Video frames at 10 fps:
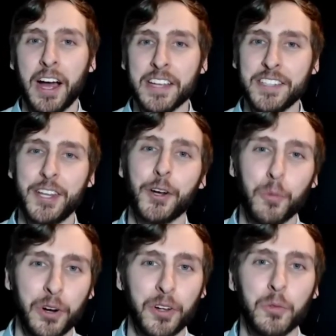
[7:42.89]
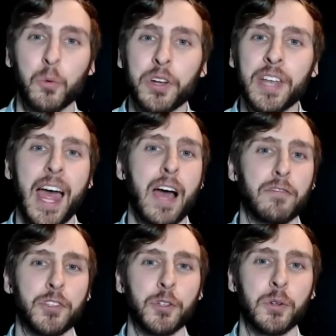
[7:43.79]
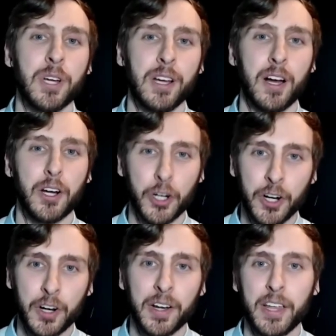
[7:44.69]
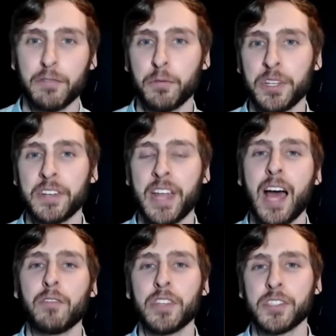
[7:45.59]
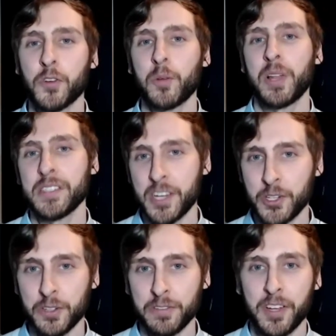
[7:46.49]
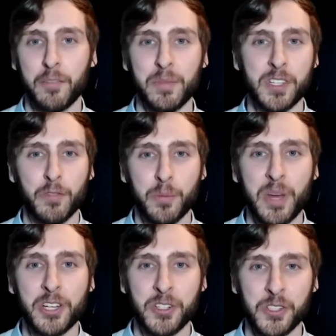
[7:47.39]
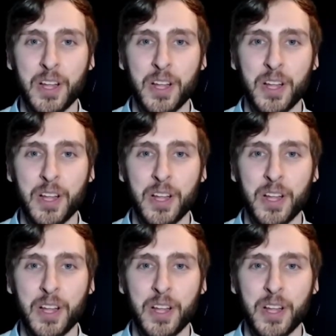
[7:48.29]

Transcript: ideal world wouldn't have to occur if we didn't have this normalization of misinformation.